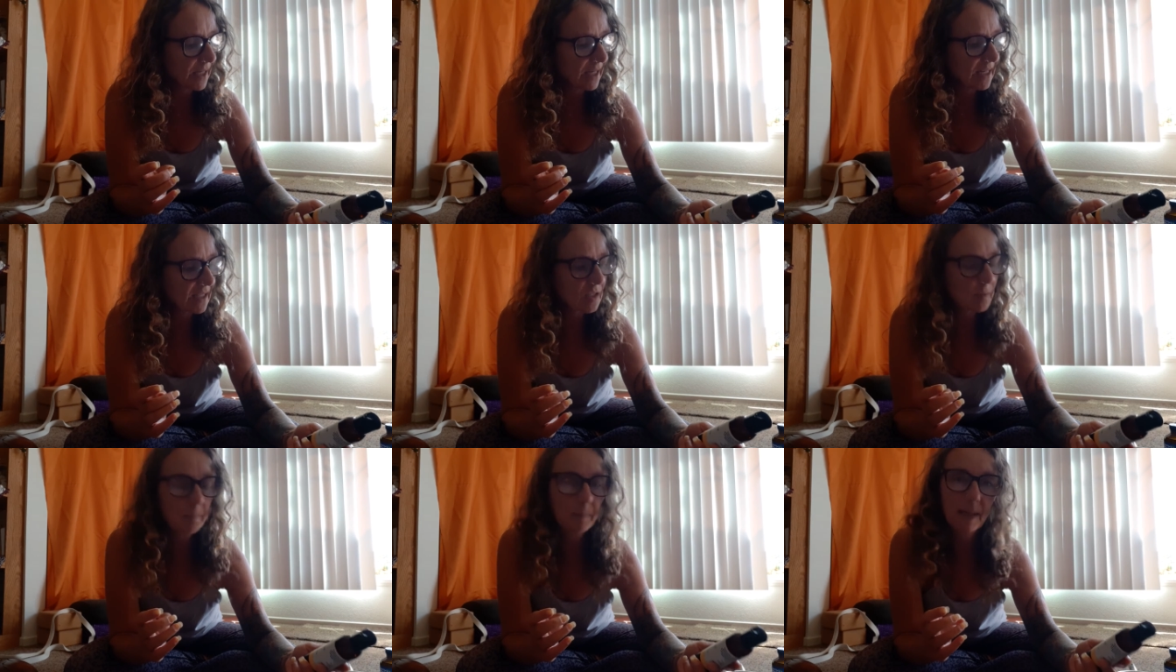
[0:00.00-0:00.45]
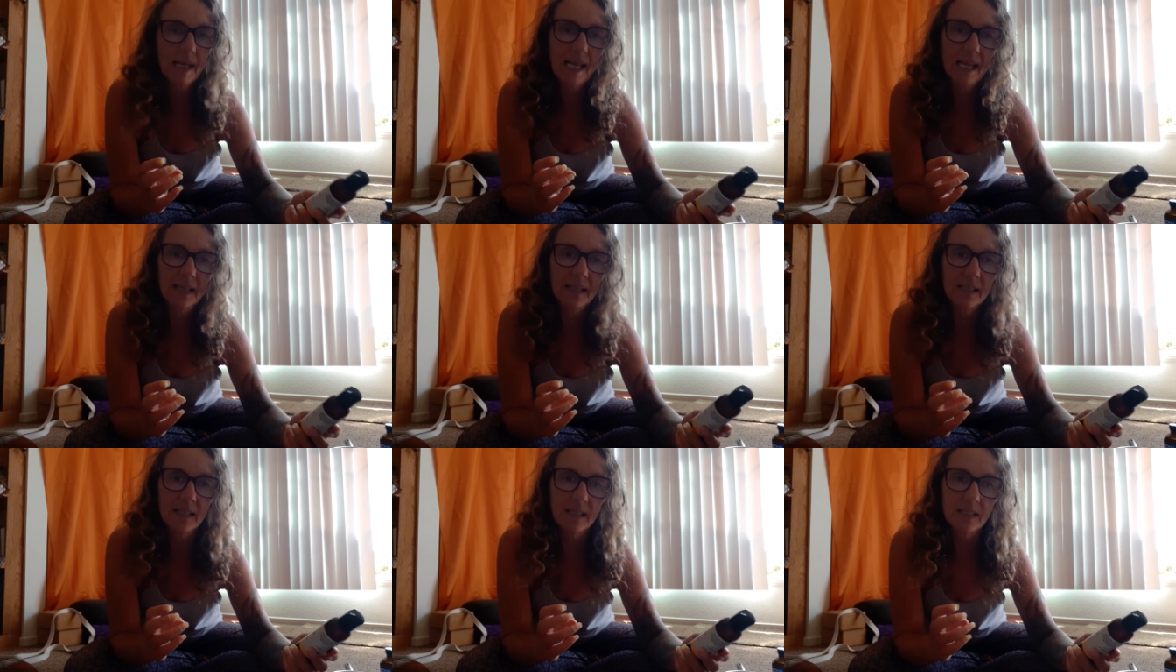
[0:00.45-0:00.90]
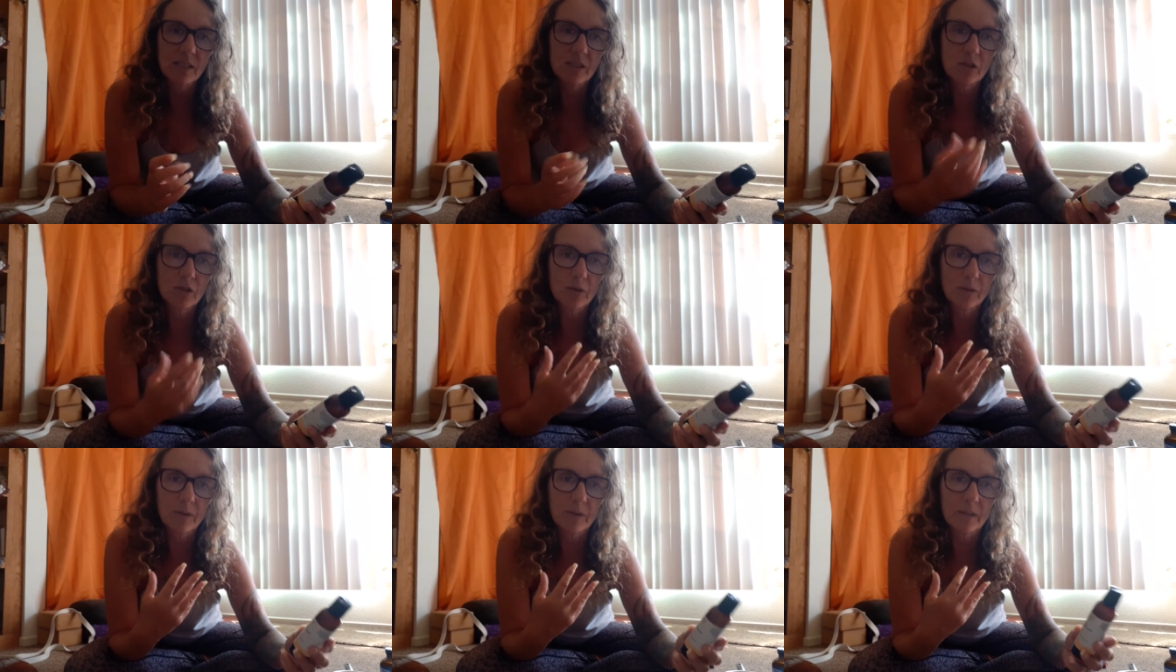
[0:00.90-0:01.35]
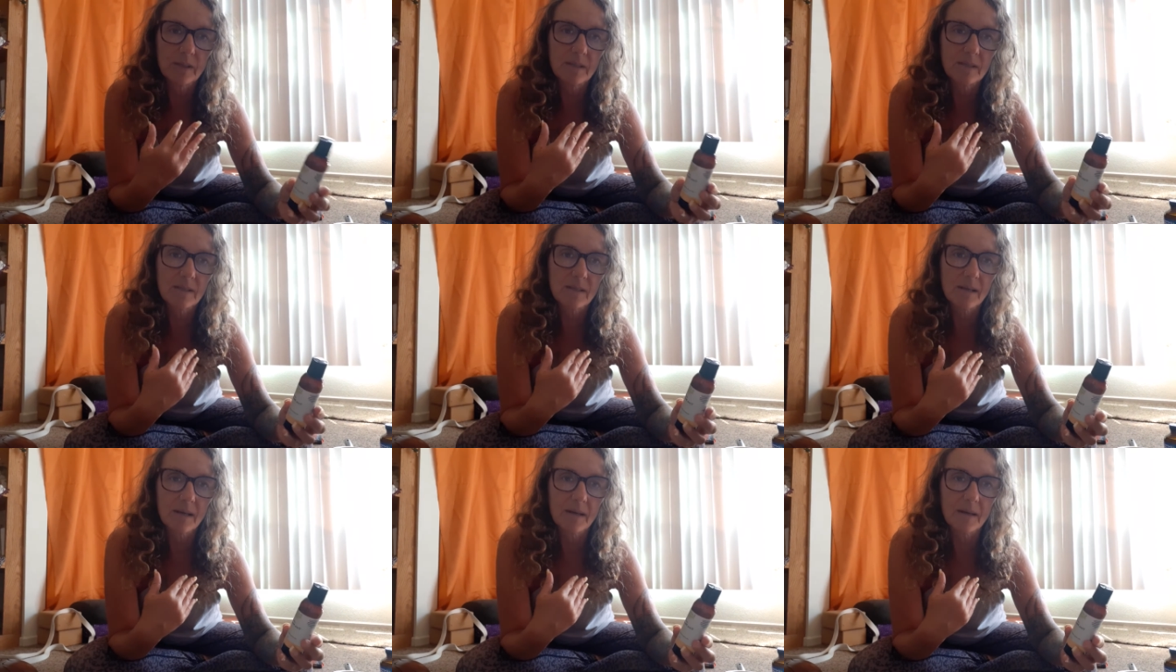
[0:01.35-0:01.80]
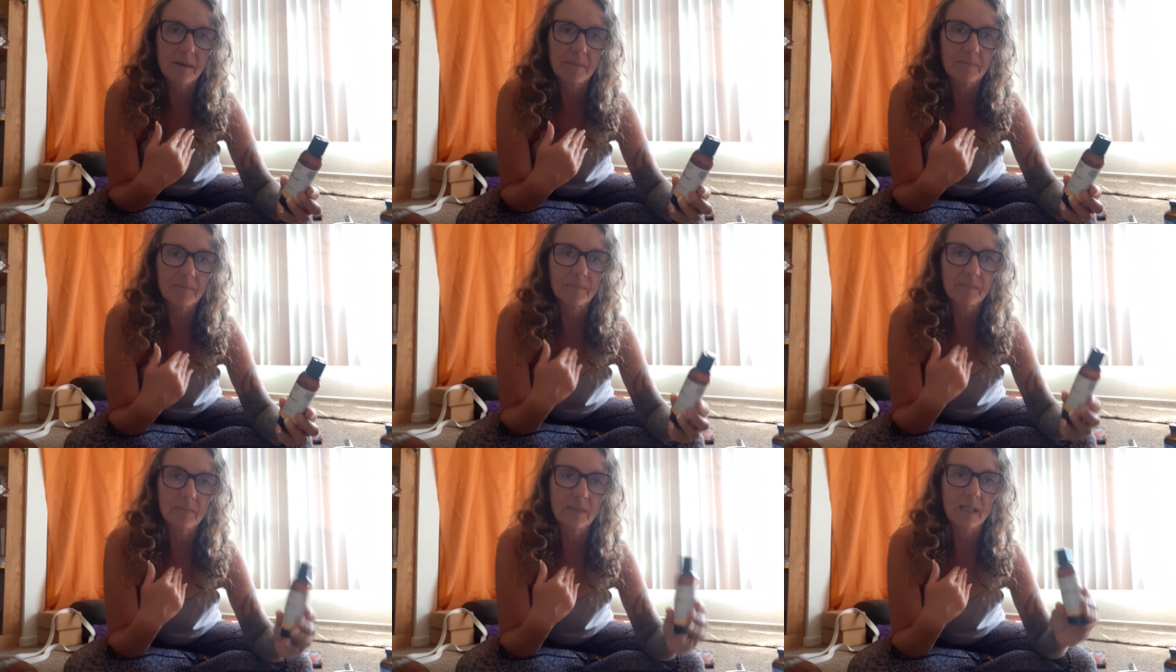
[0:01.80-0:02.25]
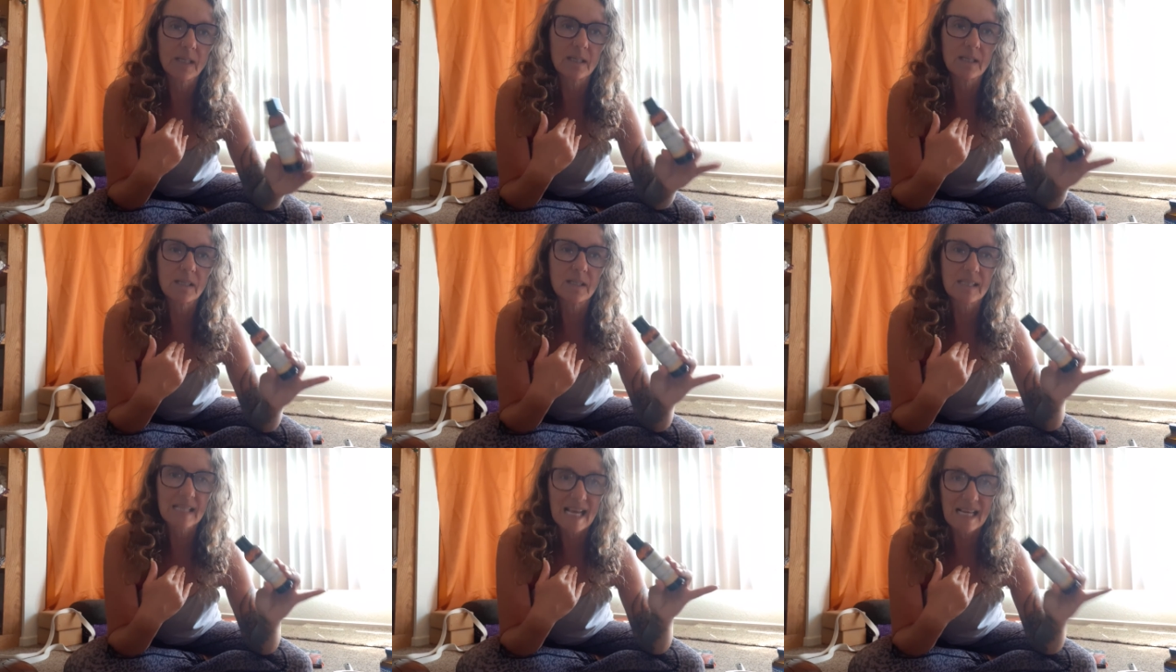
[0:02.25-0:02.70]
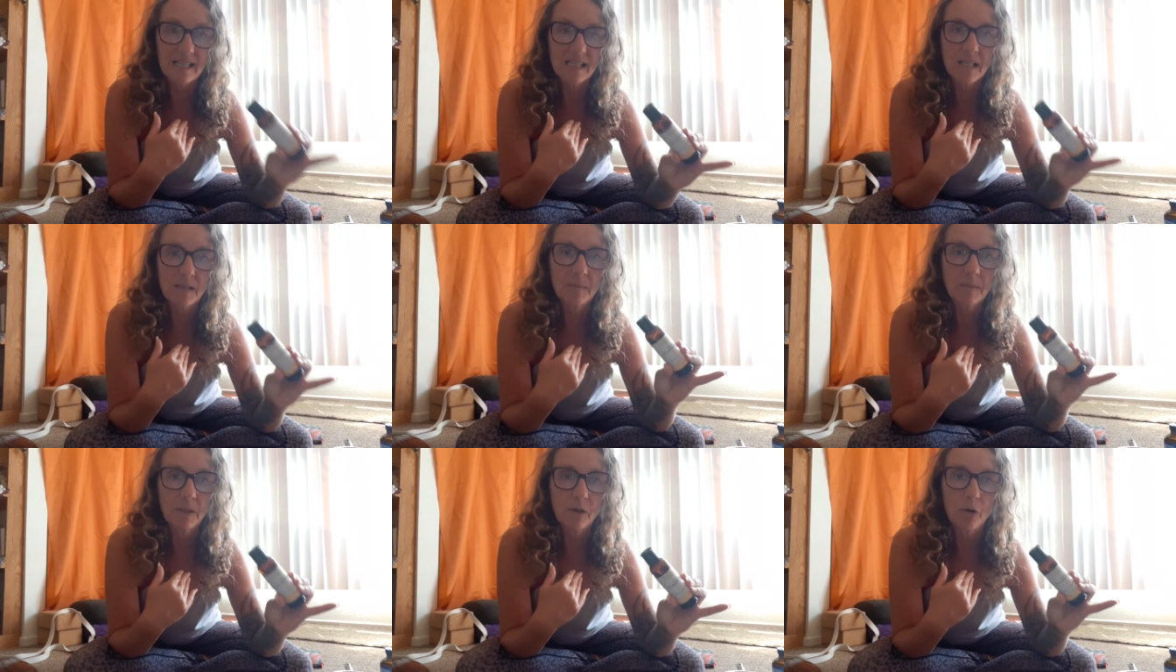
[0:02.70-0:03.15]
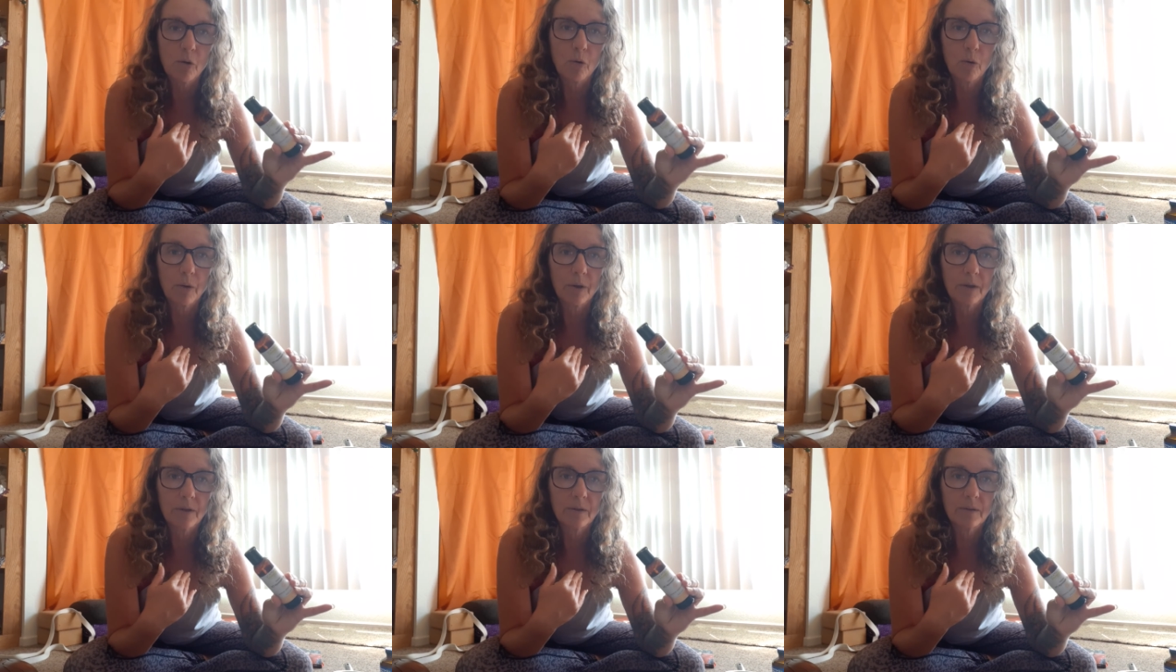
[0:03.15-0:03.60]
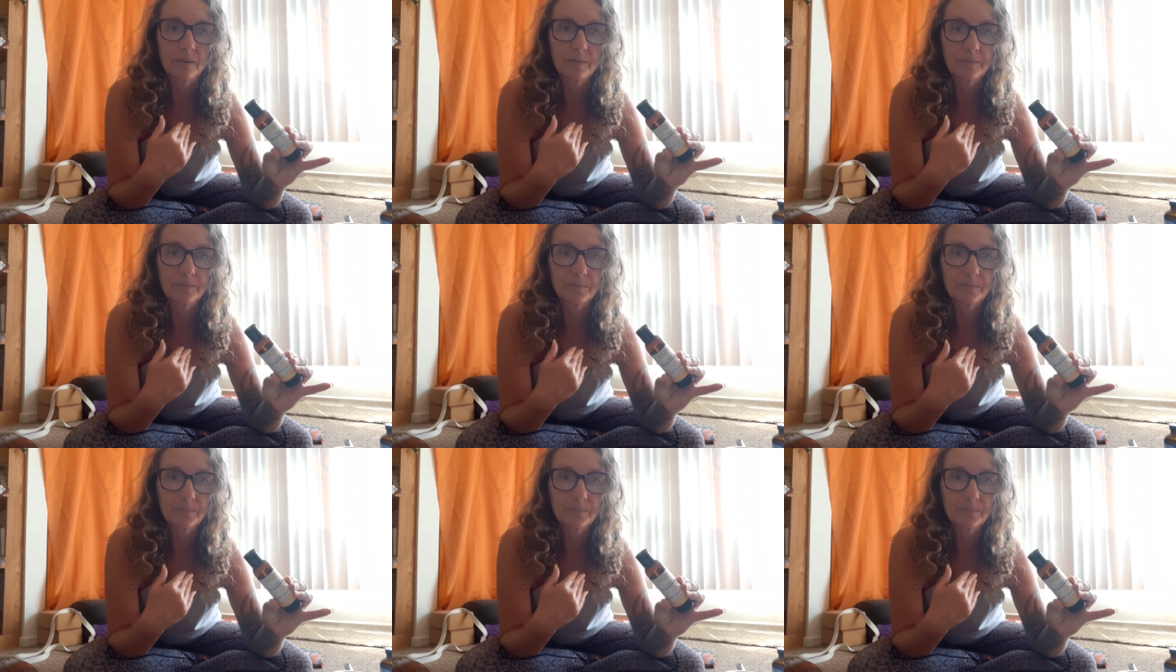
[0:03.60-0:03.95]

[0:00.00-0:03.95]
It's blended, so it's sesame oil.